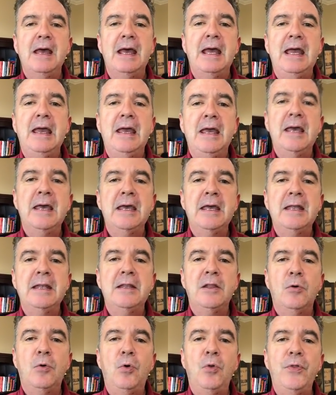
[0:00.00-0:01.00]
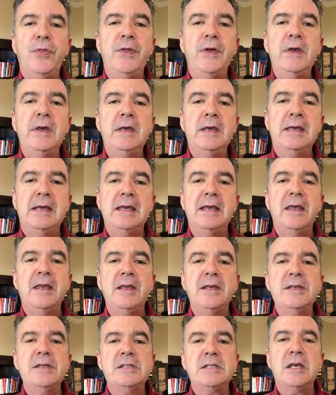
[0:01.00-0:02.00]
and the whole thing
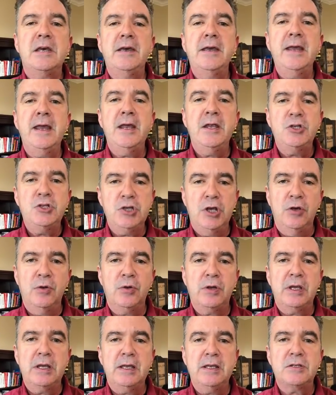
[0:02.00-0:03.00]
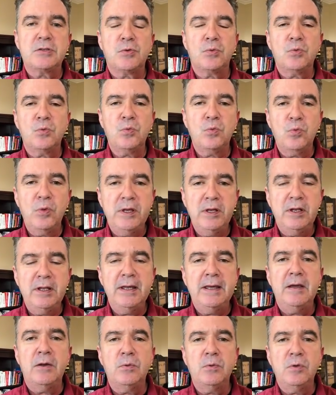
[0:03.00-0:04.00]
is a joke. It's
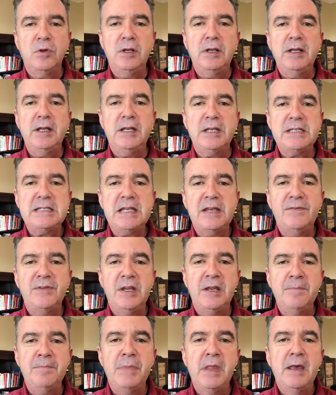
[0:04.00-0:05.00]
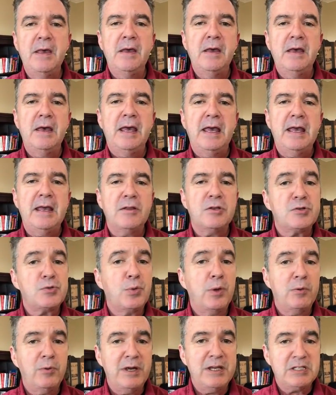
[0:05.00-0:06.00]
really, really deceiving, and there's
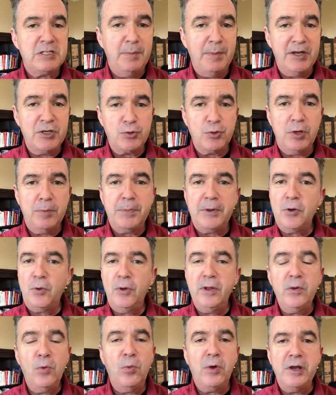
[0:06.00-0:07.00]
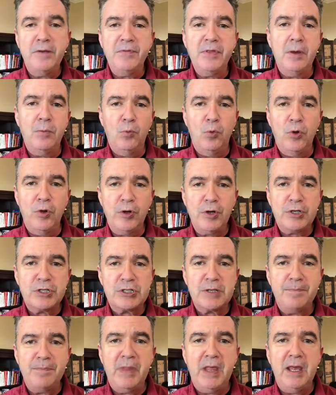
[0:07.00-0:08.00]
3 ways to measure it, but only one of them
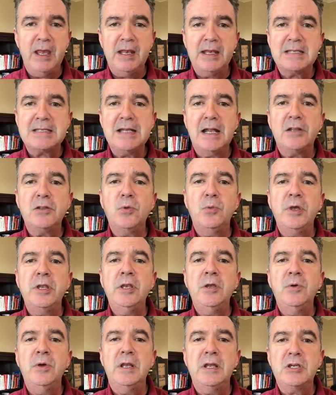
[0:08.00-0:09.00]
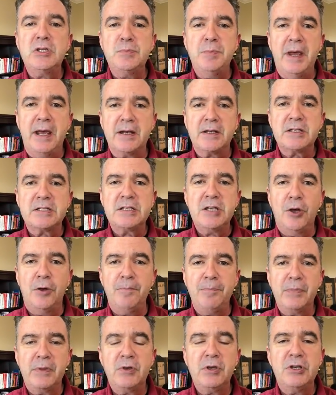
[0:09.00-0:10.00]
works, and it's not the one you would expect. So
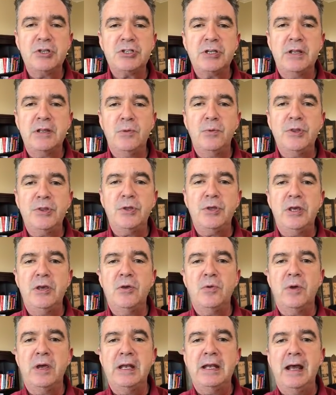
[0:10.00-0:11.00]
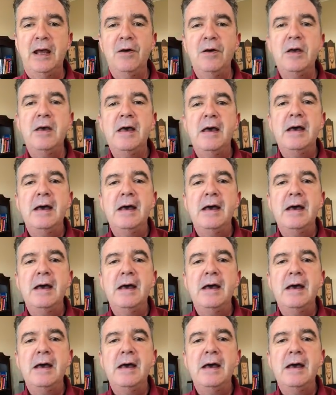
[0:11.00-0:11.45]
I'm going to share that with you here right now.